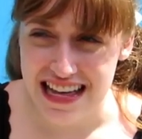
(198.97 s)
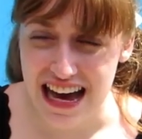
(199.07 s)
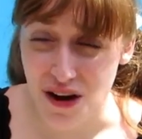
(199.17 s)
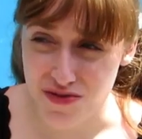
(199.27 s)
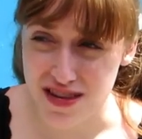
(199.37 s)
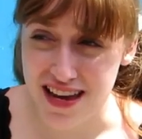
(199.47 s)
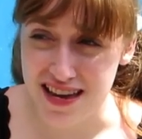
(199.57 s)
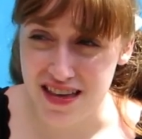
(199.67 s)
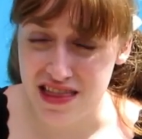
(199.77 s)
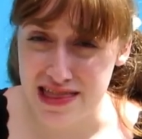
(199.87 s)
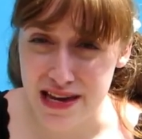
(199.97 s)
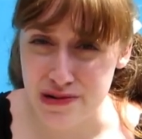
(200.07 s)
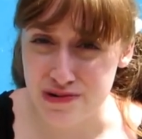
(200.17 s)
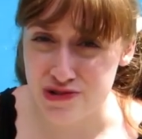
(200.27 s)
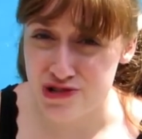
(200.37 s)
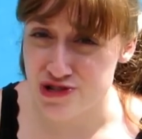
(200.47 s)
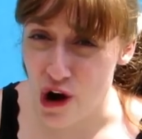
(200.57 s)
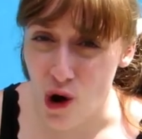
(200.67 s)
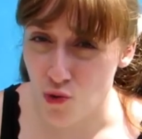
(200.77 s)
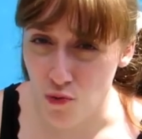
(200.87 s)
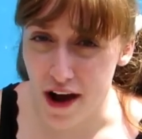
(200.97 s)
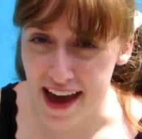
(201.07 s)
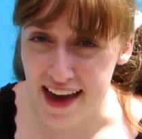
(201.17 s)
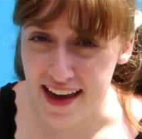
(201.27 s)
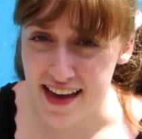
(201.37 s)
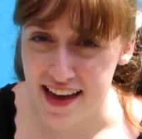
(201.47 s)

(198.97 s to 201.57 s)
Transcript: I was like, there's no way